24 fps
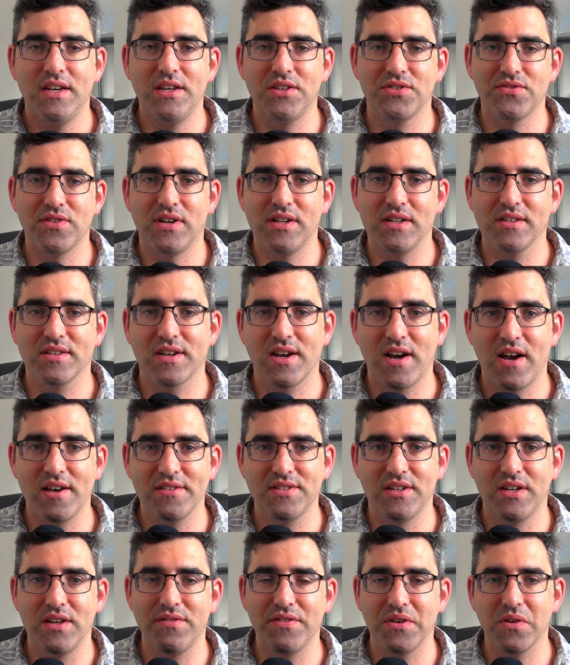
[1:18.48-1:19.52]
Israel's
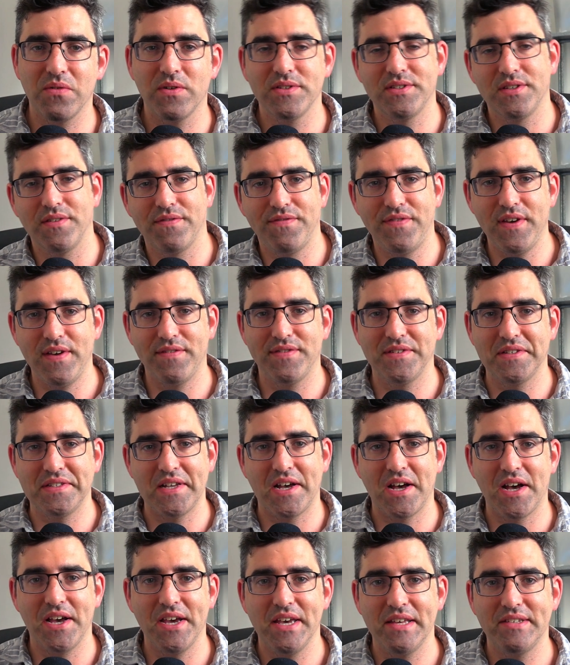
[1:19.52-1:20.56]
cost of living was the fifth
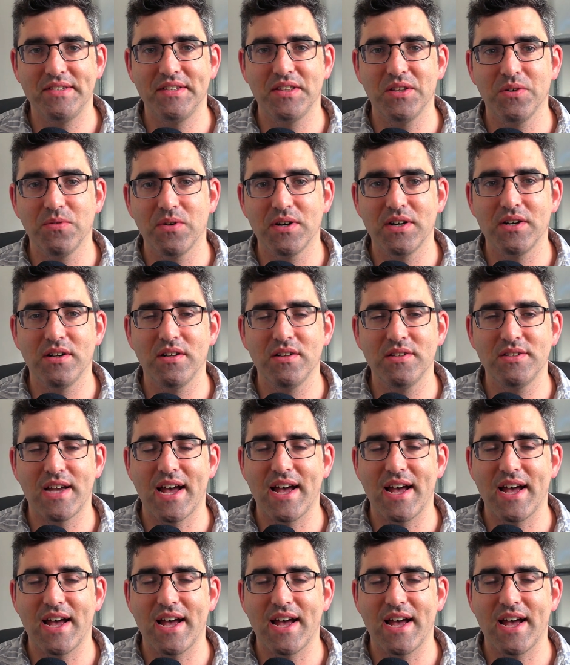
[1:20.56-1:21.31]
highest in the world.